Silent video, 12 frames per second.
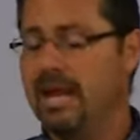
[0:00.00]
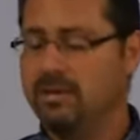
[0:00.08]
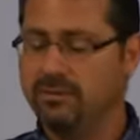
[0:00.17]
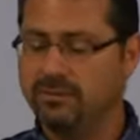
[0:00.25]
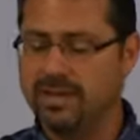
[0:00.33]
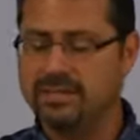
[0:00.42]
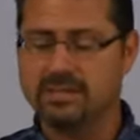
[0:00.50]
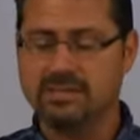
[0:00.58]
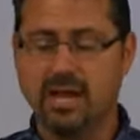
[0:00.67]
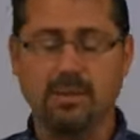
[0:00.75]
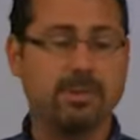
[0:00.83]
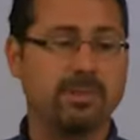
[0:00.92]
and you've got to
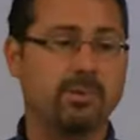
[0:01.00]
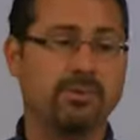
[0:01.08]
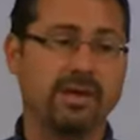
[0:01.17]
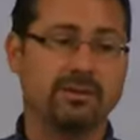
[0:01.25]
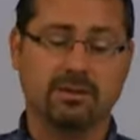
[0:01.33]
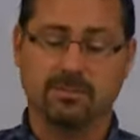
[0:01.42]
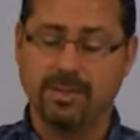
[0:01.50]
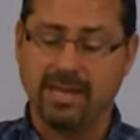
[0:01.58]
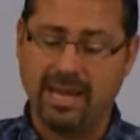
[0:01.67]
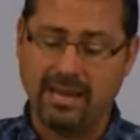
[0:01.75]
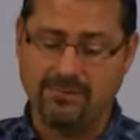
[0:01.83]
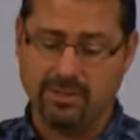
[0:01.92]
tell people that their
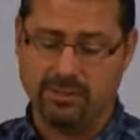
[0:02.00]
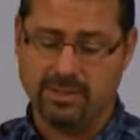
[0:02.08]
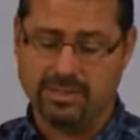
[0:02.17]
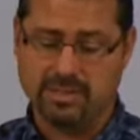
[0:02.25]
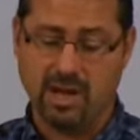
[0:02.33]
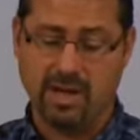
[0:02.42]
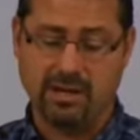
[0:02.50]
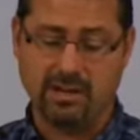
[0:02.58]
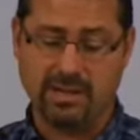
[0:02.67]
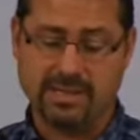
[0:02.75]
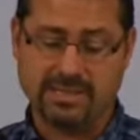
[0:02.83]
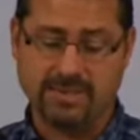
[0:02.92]
behavior is not
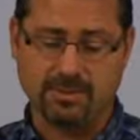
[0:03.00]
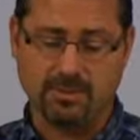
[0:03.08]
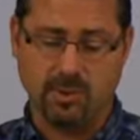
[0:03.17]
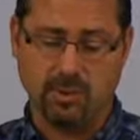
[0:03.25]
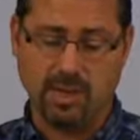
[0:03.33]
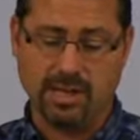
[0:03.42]
acceptable.